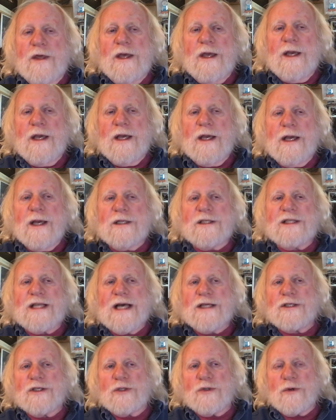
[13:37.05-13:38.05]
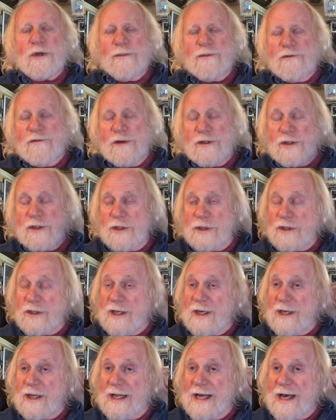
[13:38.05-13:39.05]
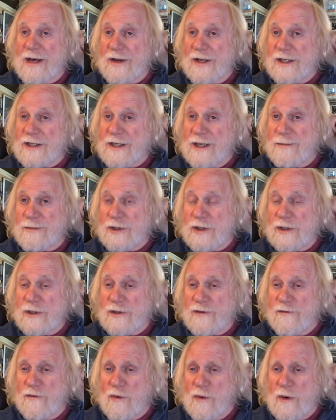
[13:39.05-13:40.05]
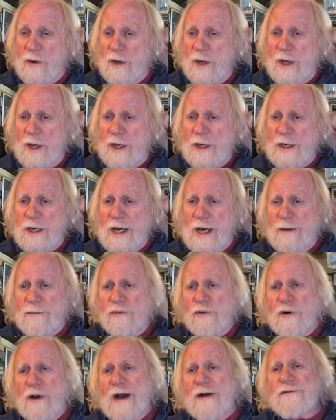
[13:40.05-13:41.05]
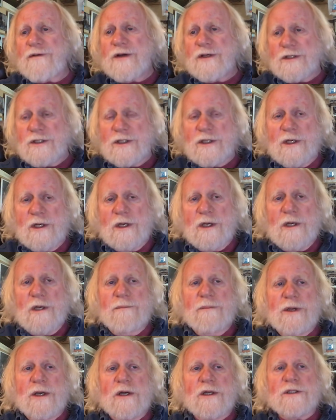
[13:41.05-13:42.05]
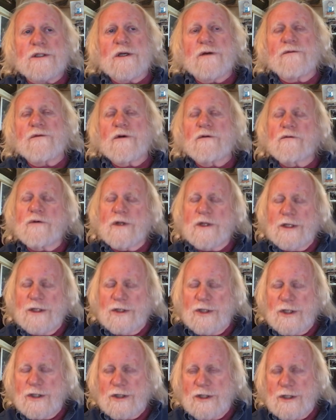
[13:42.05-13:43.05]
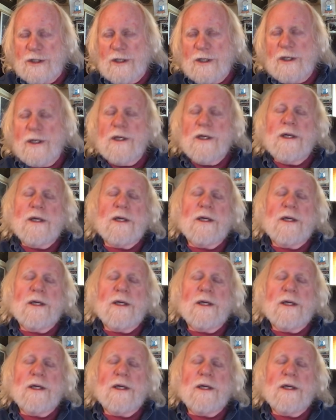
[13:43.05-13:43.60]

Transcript: the statutory provisions that allowed exemptions for nonprofits because of religious